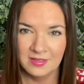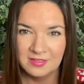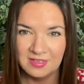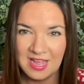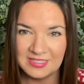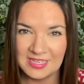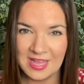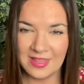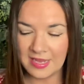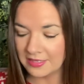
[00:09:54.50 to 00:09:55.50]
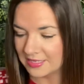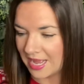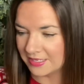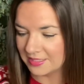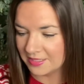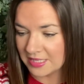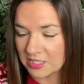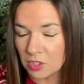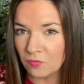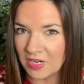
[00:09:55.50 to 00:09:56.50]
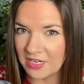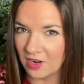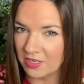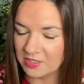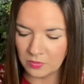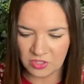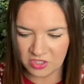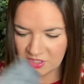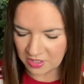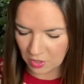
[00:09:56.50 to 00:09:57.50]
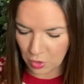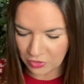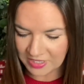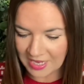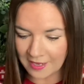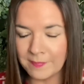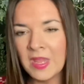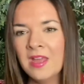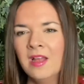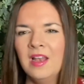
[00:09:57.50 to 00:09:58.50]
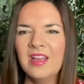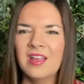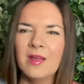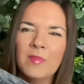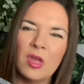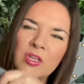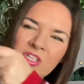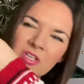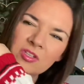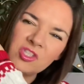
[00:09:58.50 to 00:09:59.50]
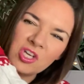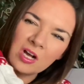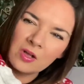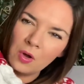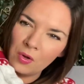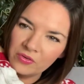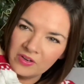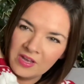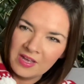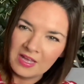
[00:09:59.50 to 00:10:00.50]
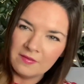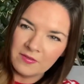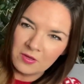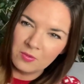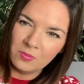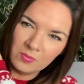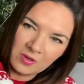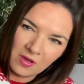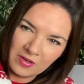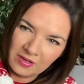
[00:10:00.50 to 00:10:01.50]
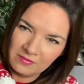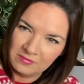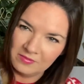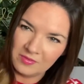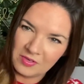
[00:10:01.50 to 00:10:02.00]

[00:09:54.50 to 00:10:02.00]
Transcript: had to get these, and this looked really nice. So it's just a hoodie, like a hoodie you'd chuck on if you were going, if you